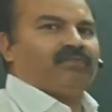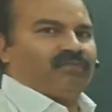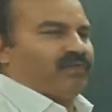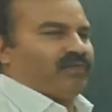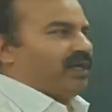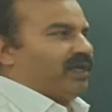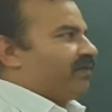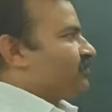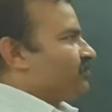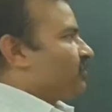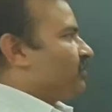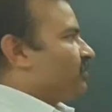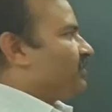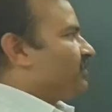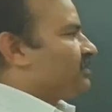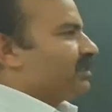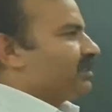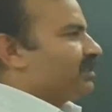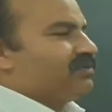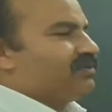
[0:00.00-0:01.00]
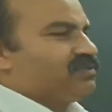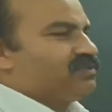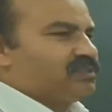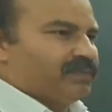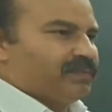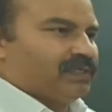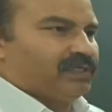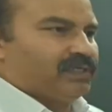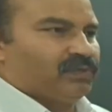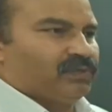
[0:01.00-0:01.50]
So this is the divisibility
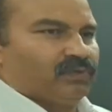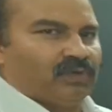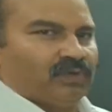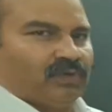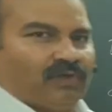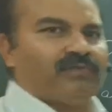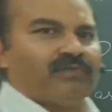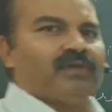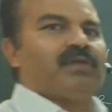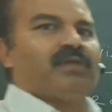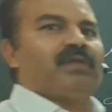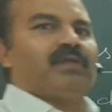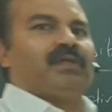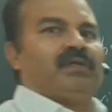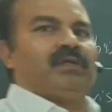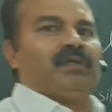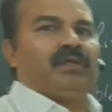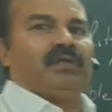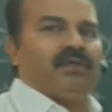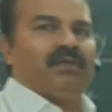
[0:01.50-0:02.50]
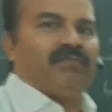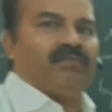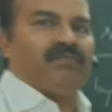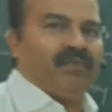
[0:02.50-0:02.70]
rule of 5.